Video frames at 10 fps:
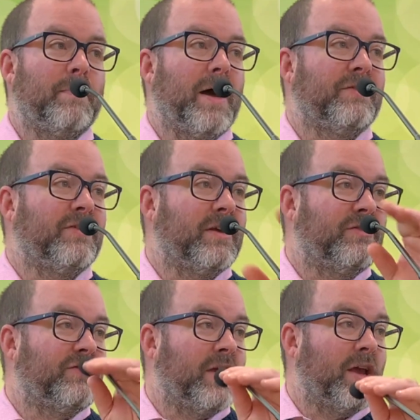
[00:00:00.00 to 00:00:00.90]

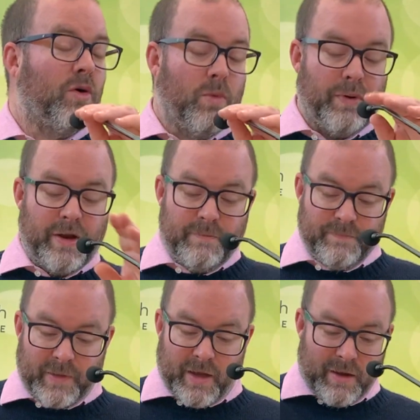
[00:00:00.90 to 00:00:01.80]
passage
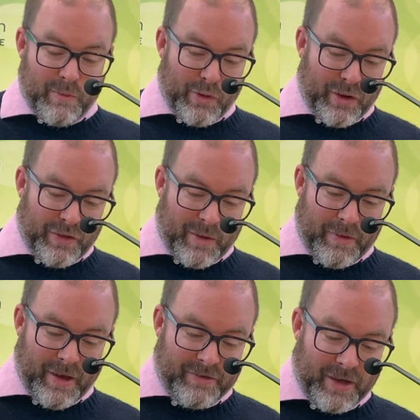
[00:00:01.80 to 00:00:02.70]
open, we'll be thinking
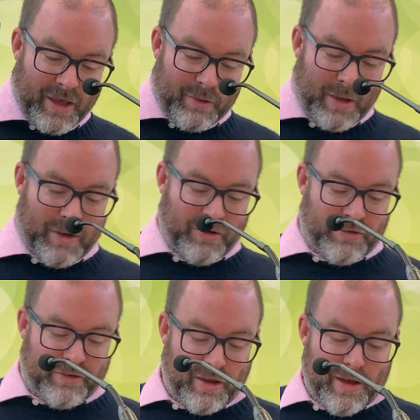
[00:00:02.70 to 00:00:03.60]
about that together. Let me
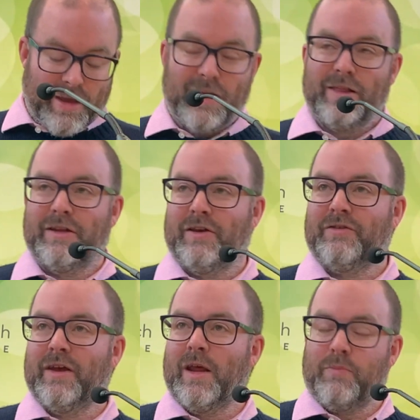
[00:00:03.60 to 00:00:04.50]
just lead
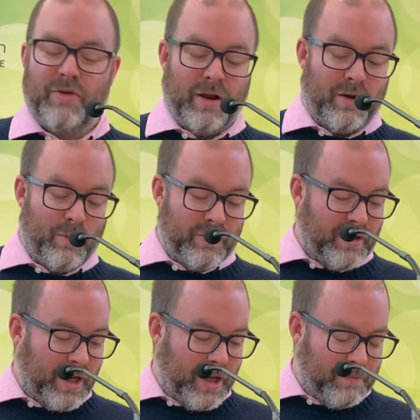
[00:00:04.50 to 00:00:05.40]
us in a prayer once
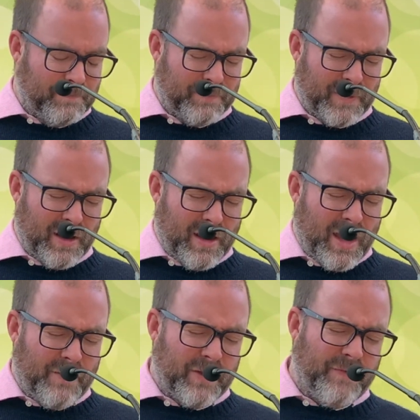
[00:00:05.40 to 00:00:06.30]
again.
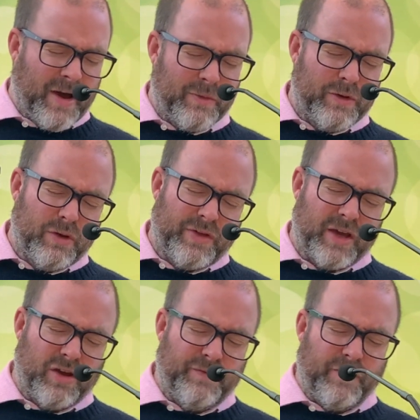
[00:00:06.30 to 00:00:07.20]
Heavenly Father, we do
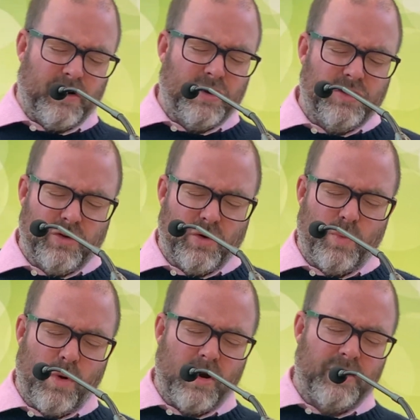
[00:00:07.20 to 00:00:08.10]
thank you for
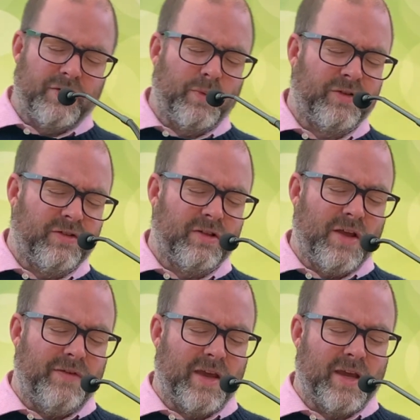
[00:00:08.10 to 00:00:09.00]
your word, which is
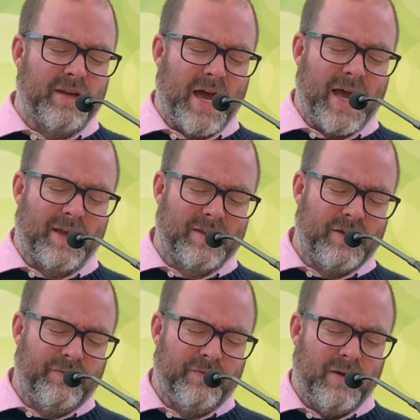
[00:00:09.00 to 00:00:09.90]
living and
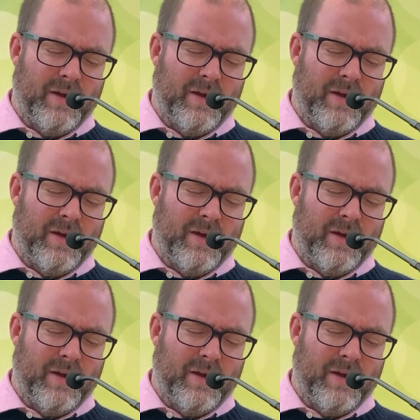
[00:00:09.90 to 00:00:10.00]
active.